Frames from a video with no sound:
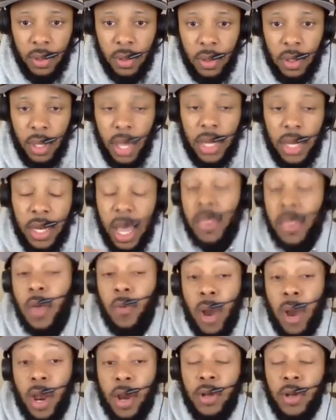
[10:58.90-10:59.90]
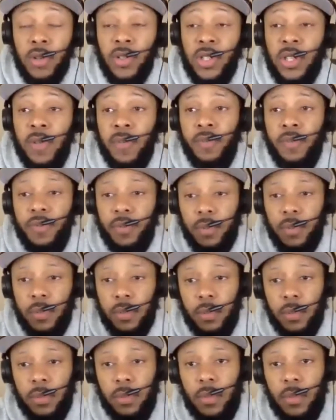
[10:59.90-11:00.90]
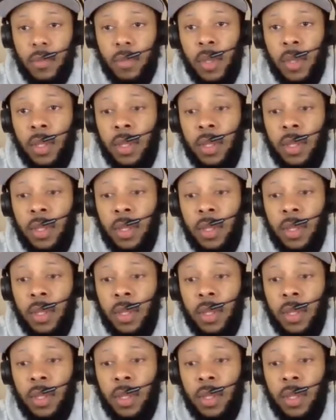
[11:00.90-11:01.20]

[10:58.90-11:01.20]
In other words, the